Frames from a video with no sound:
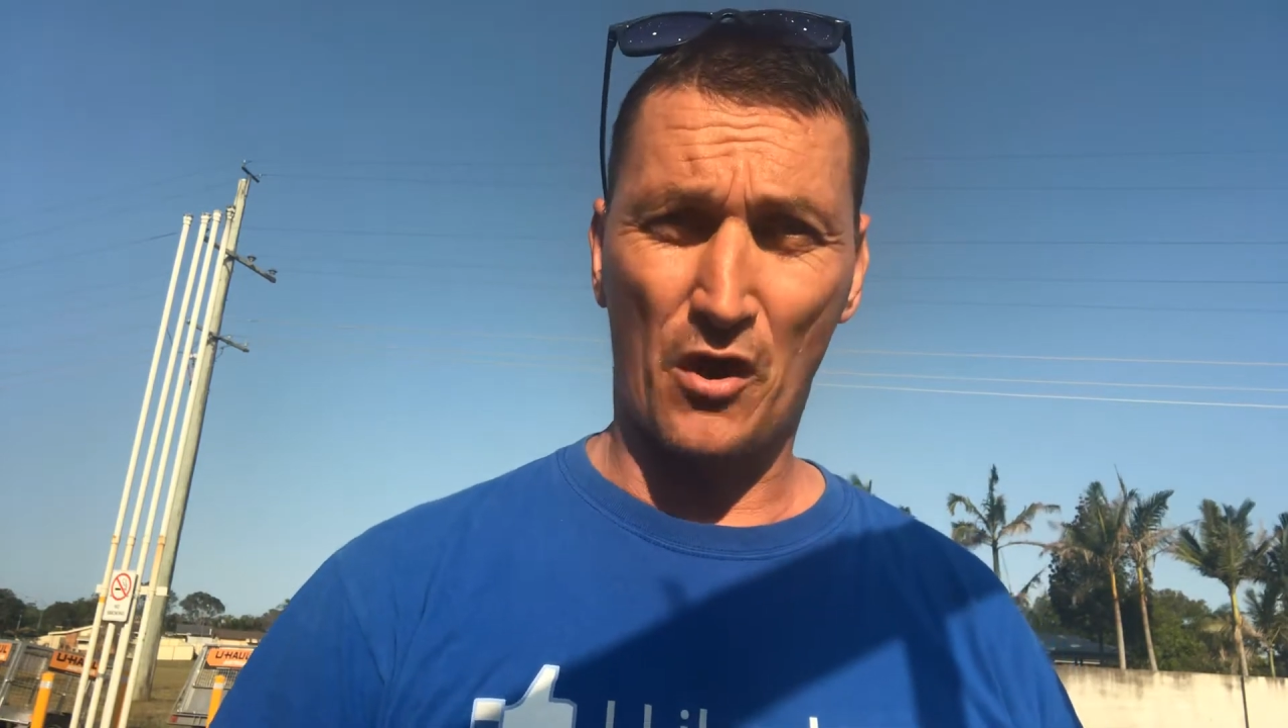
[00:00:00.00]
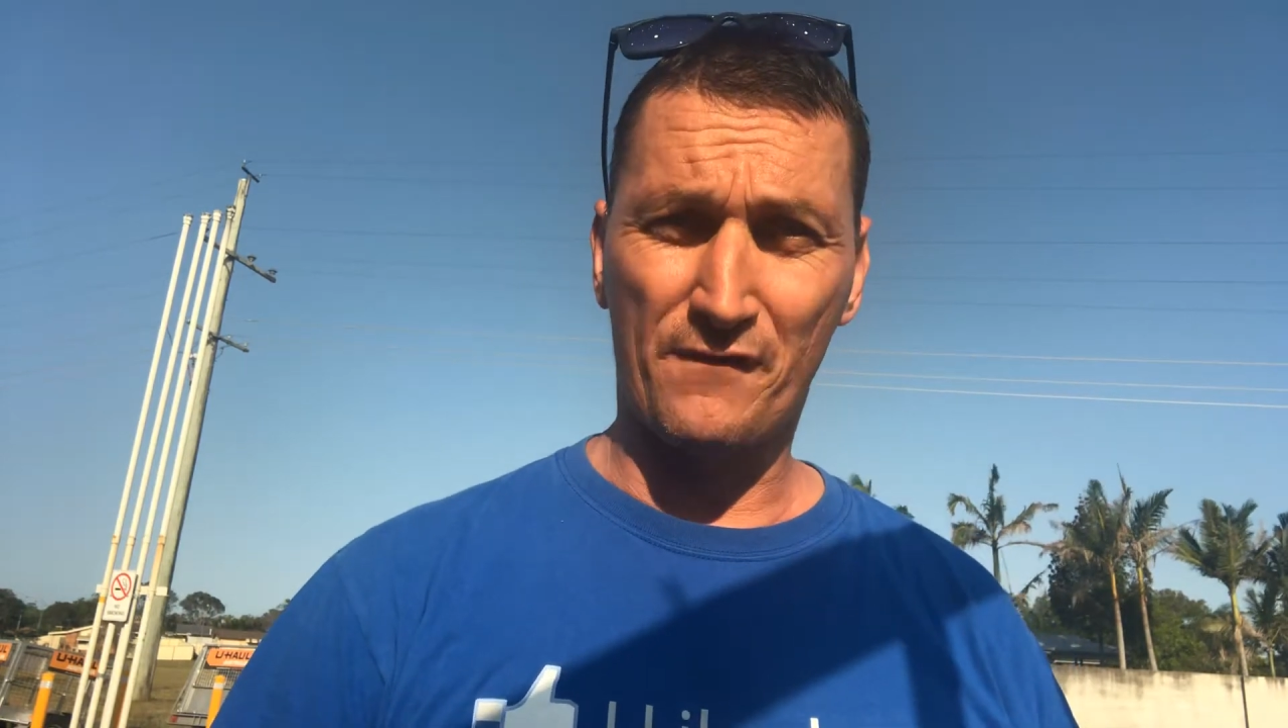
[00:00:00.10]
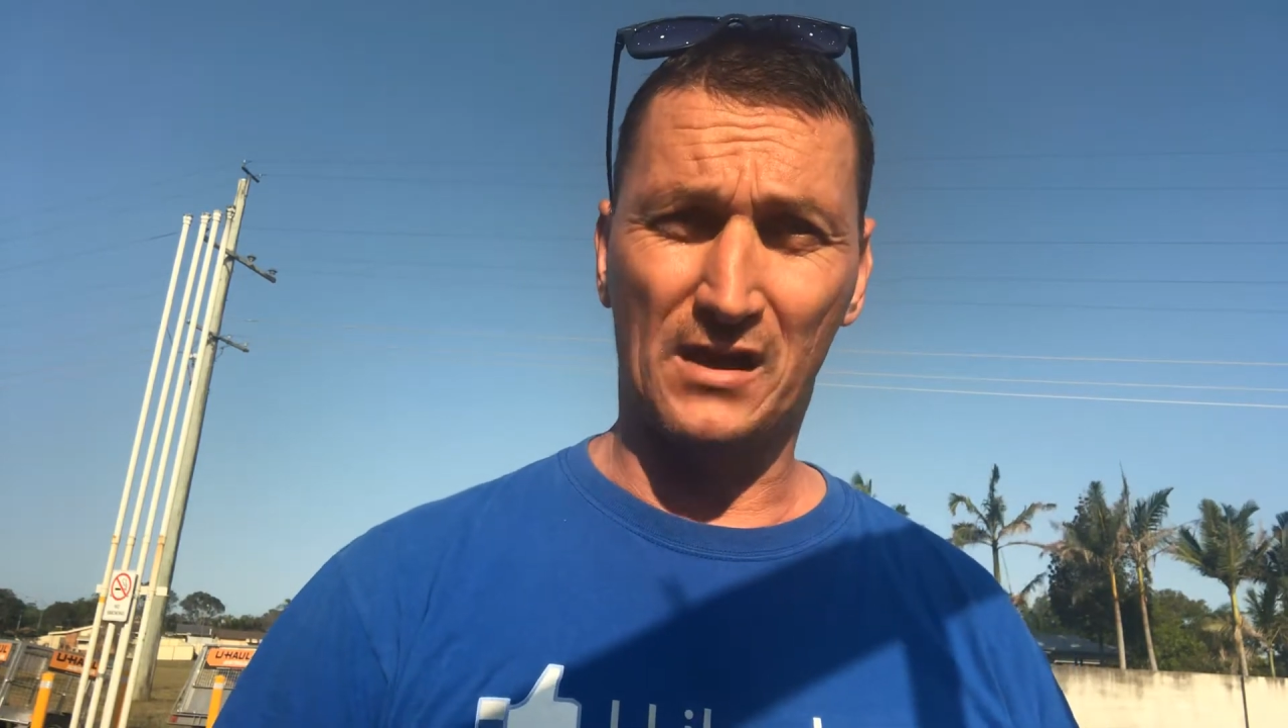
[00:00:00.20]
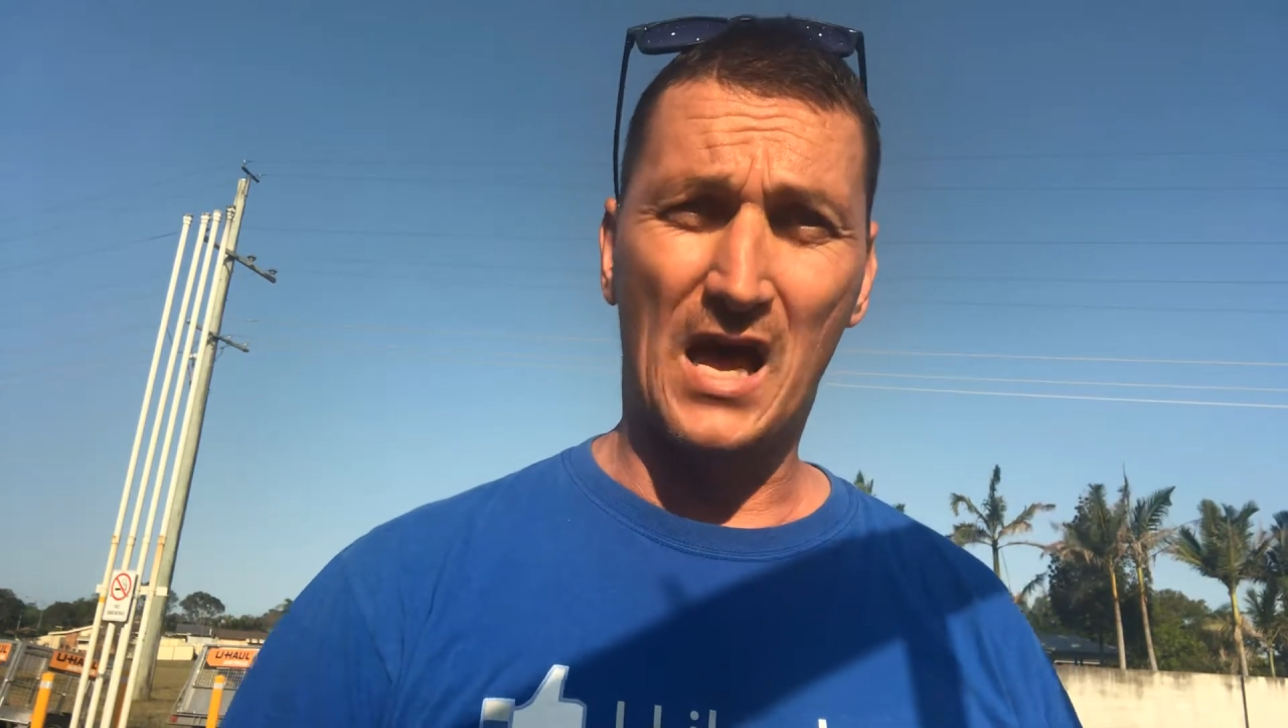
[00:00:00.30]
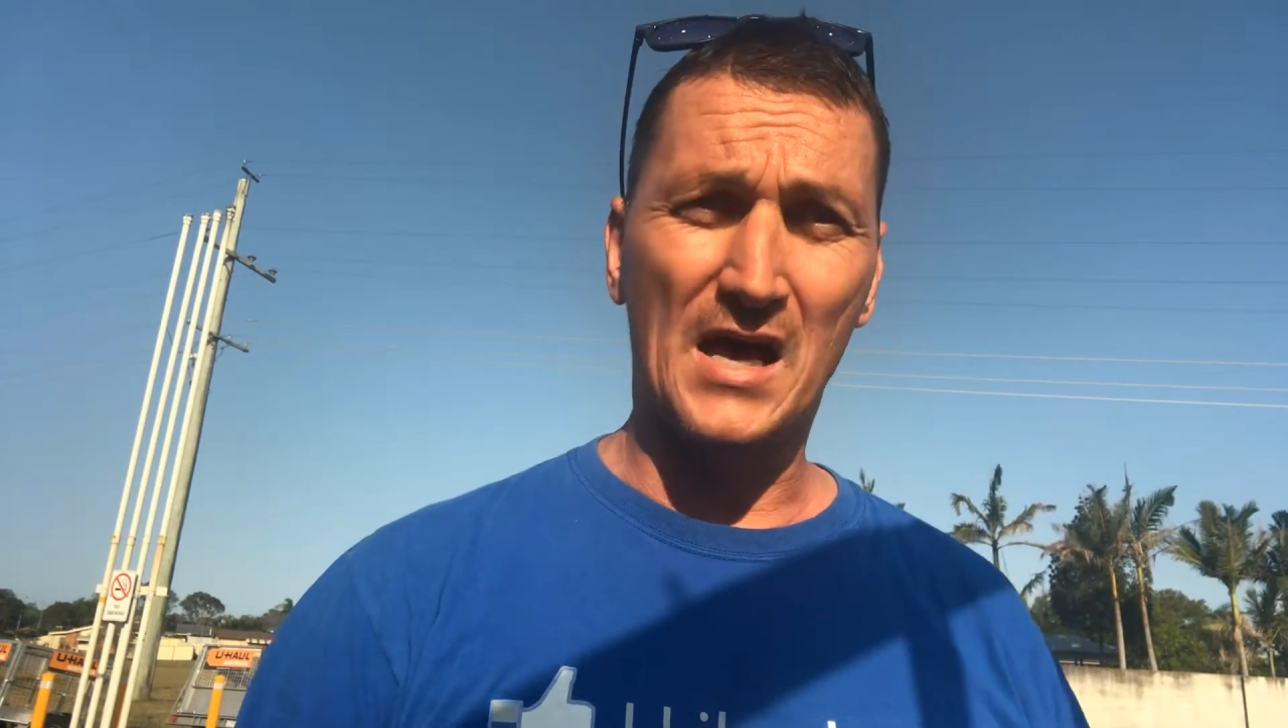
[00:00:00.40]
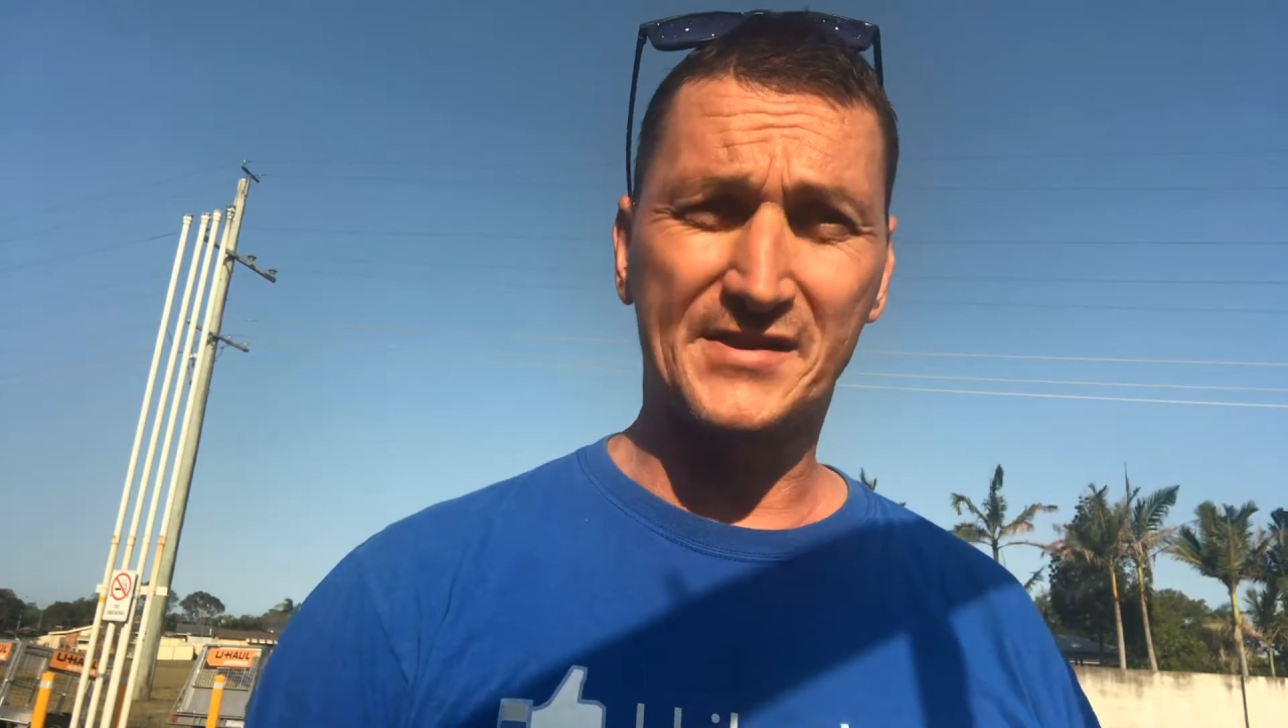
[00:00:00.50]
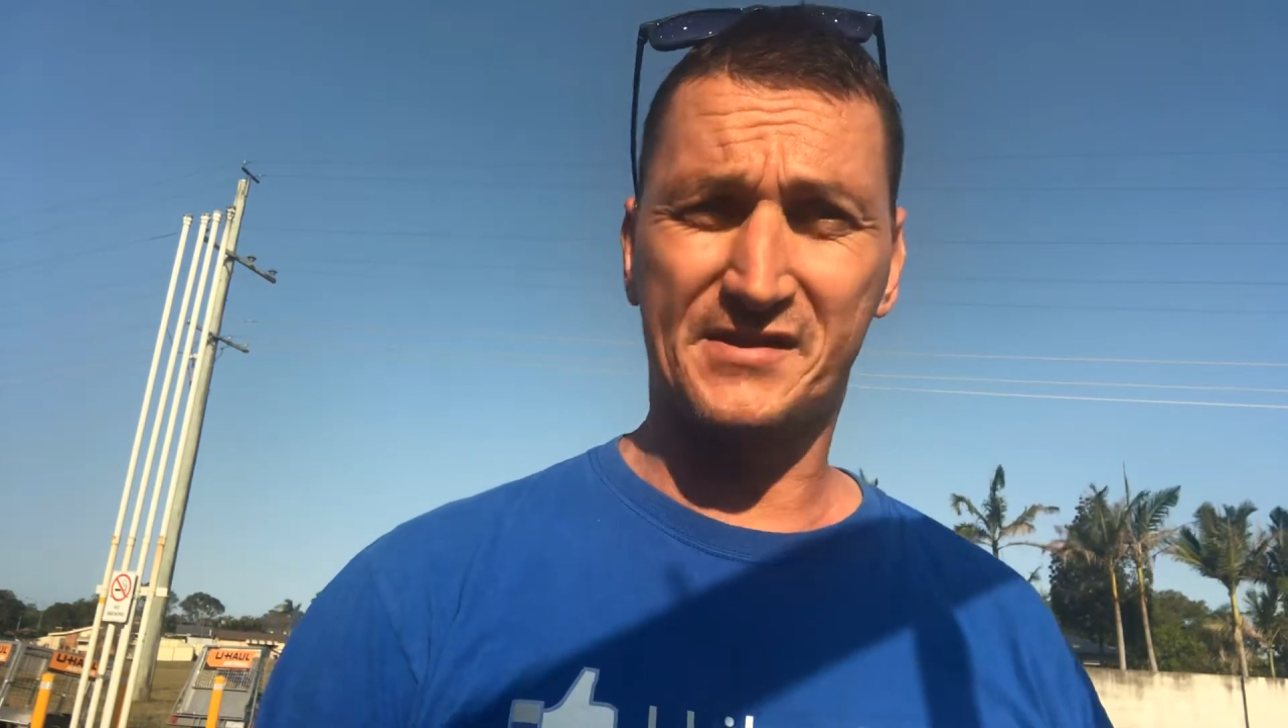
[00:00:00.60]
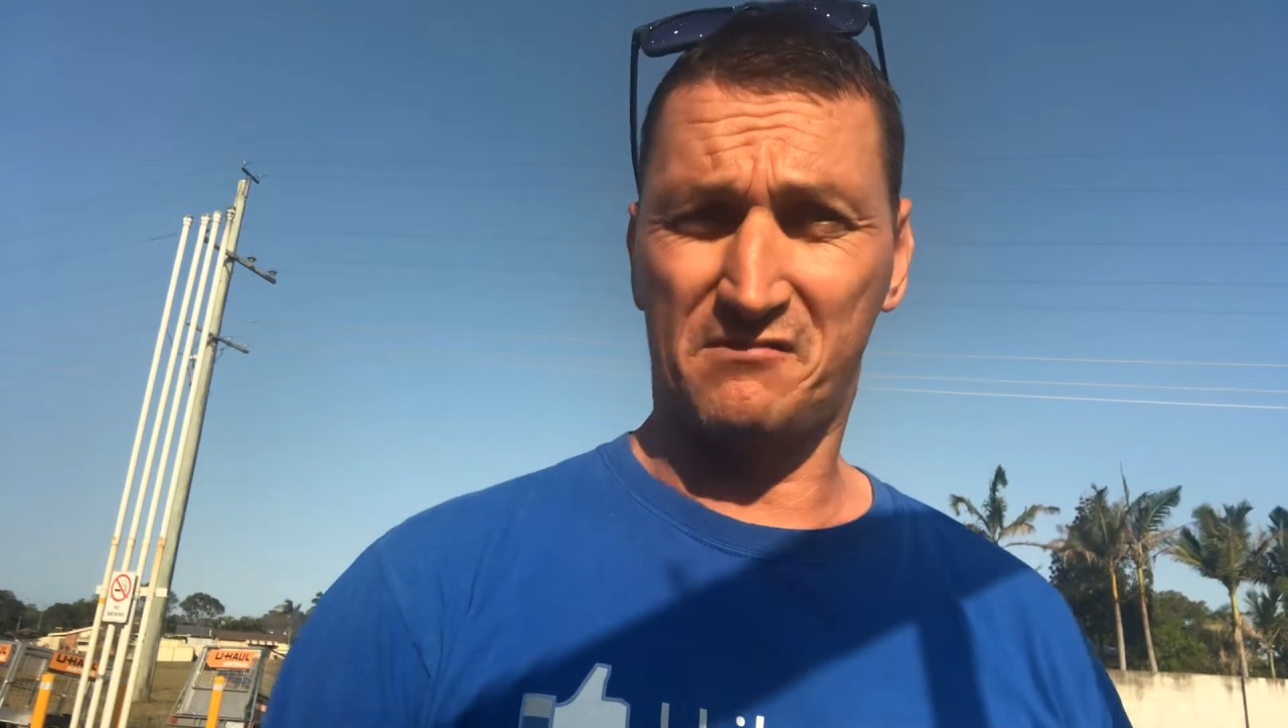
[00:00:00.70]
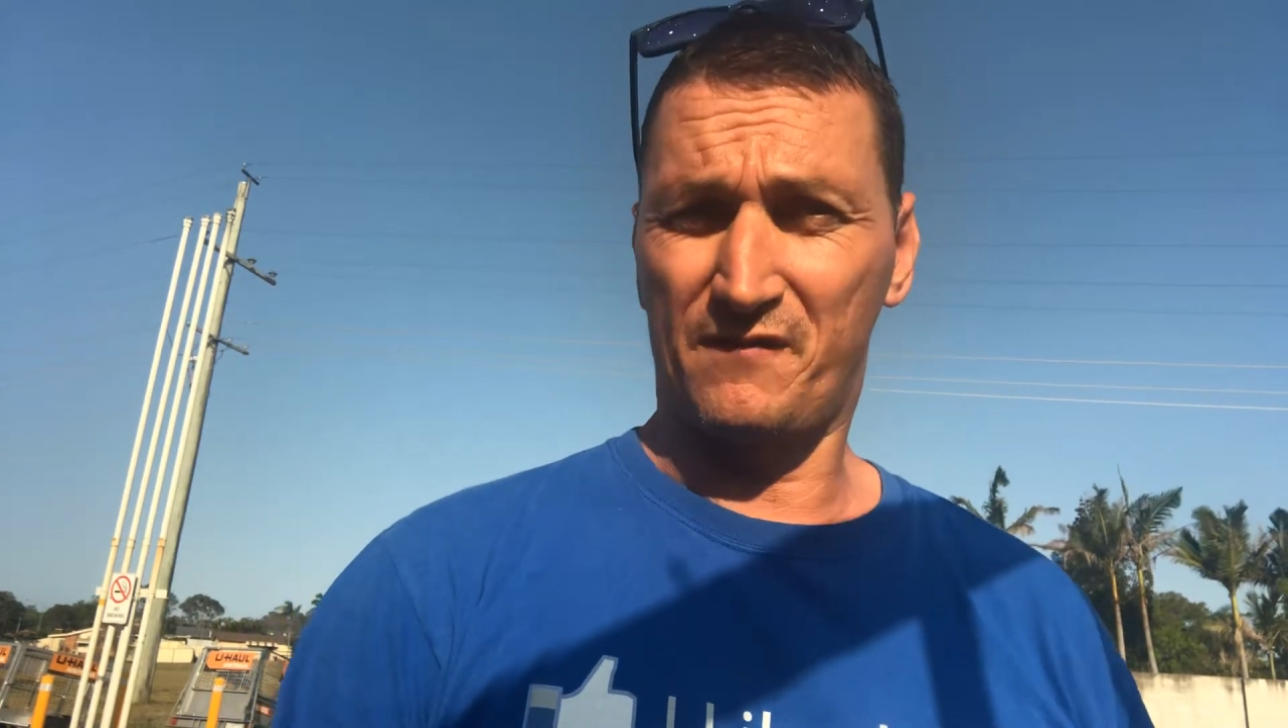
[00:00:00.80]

over the last,